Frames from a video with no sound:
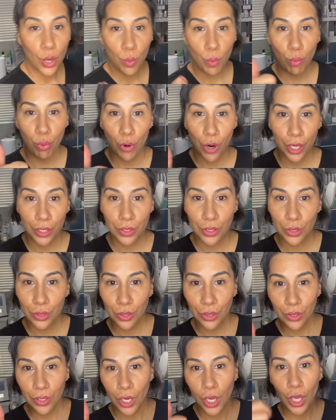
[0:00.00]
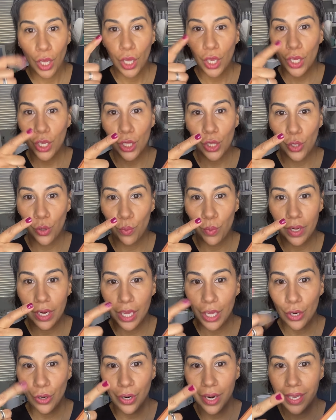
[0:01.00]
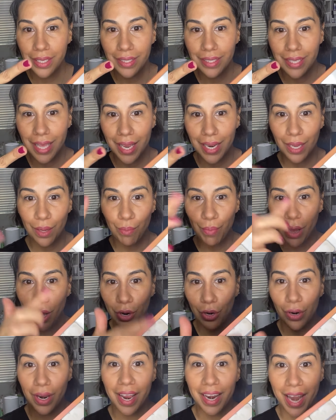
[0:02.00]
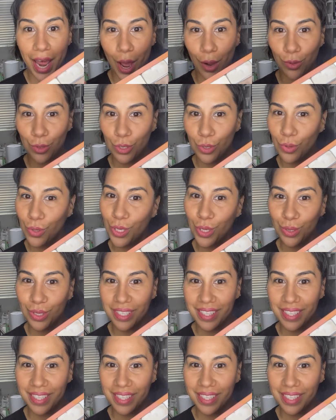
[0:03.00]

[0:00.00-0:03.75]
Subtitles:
bronzer, illuminator, and setting powder, and how to use